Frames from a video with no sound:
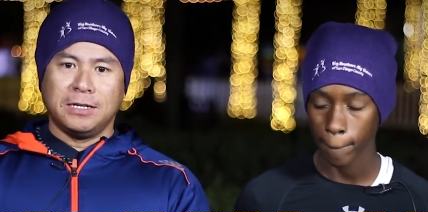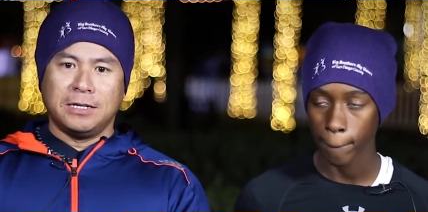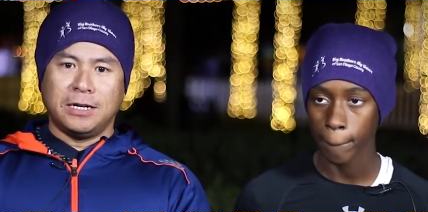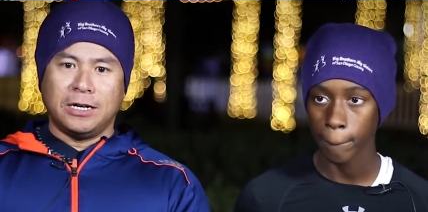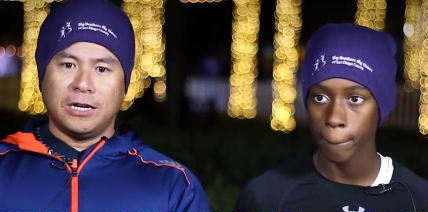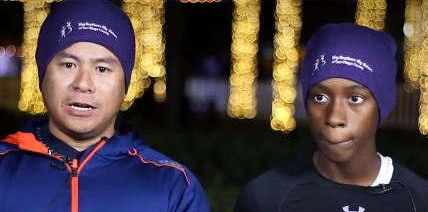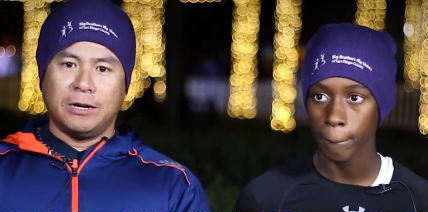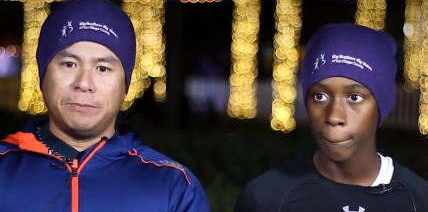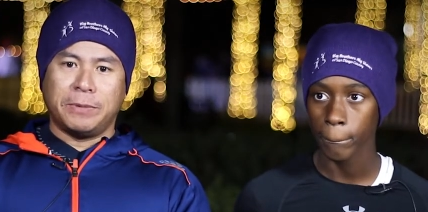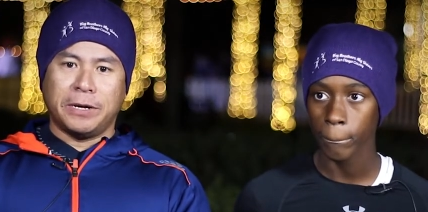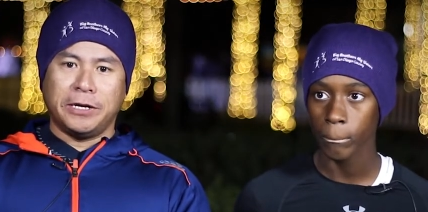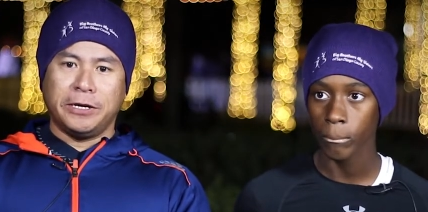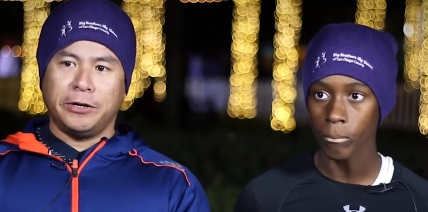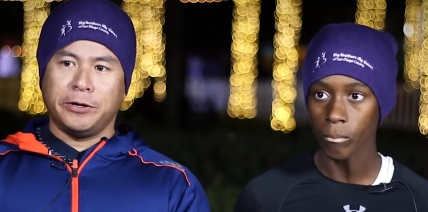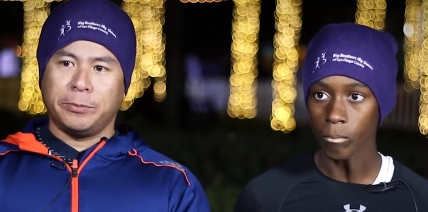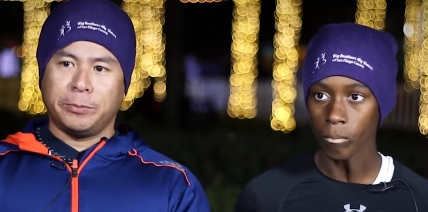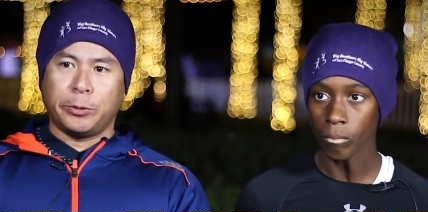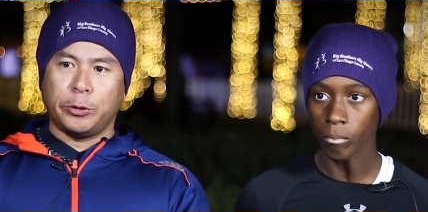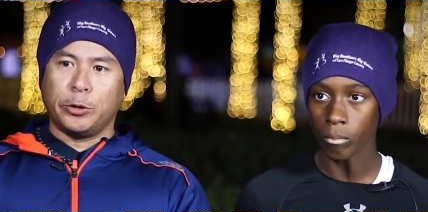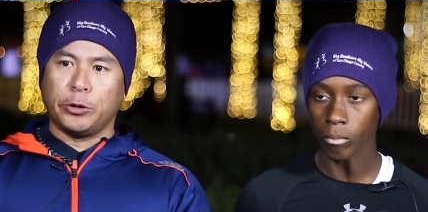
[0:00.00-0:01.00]
Speaker 1: um, a
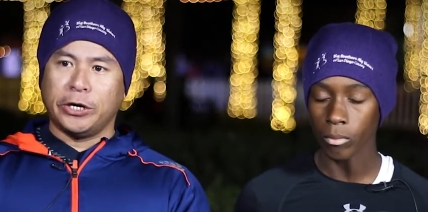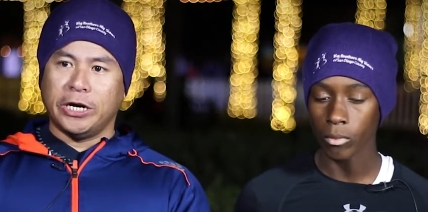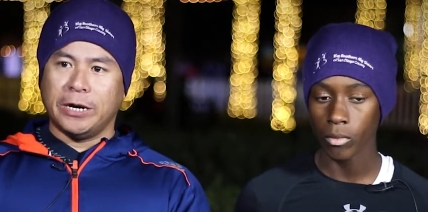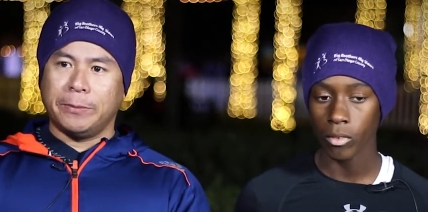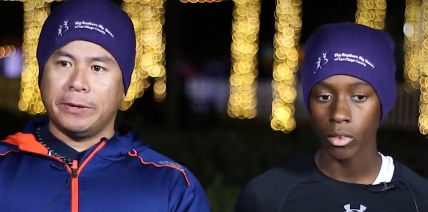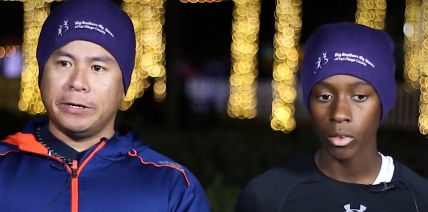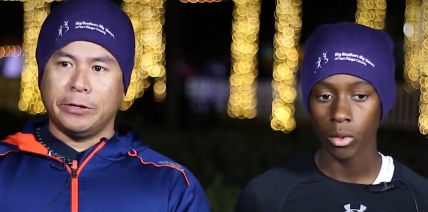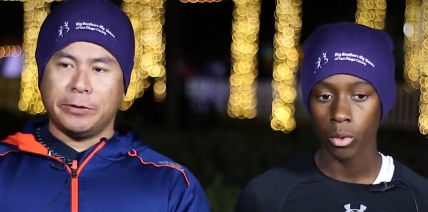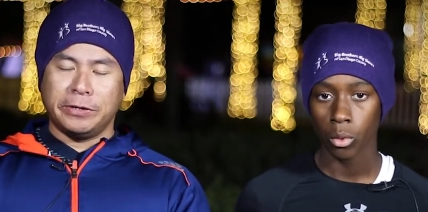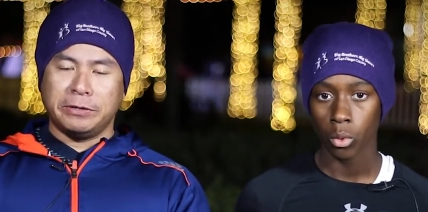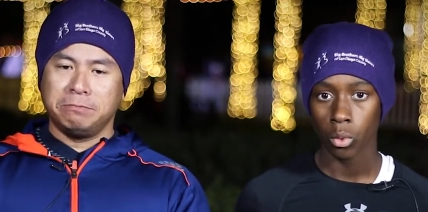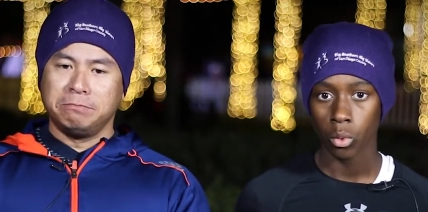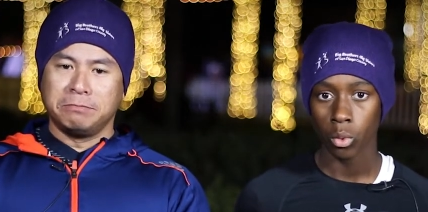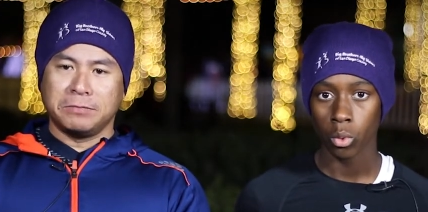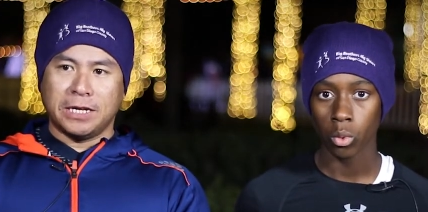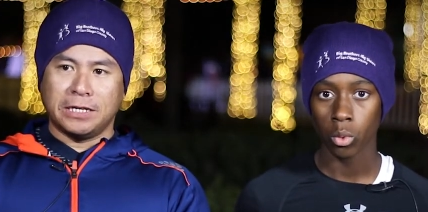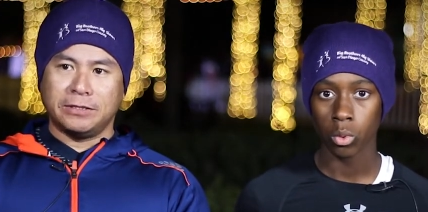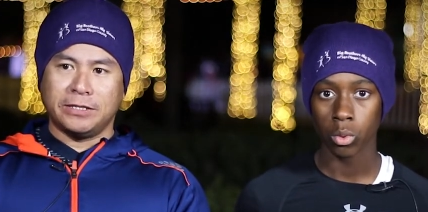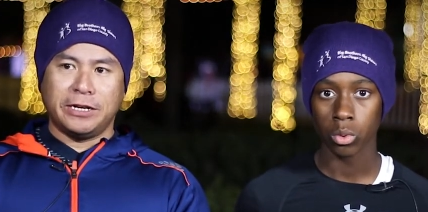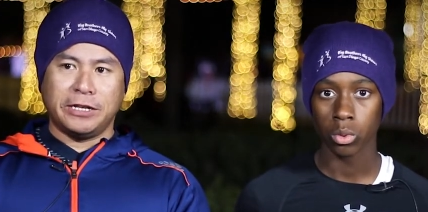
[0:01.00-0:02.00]
year program. I know I,
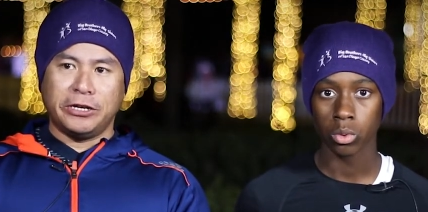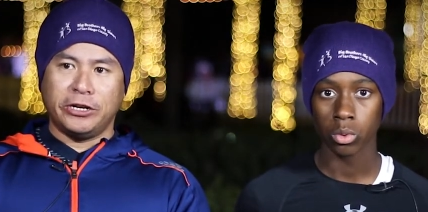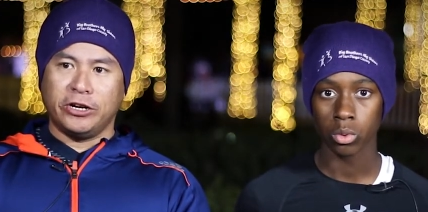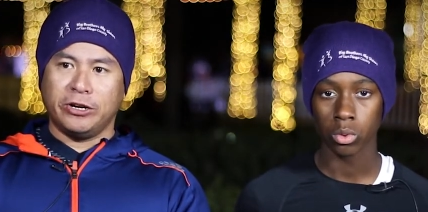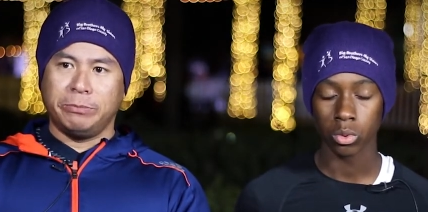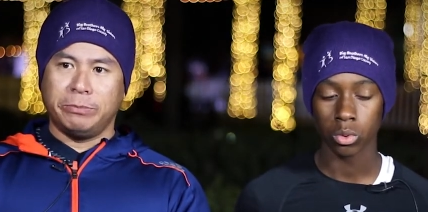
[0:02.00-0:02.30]
I, said a year,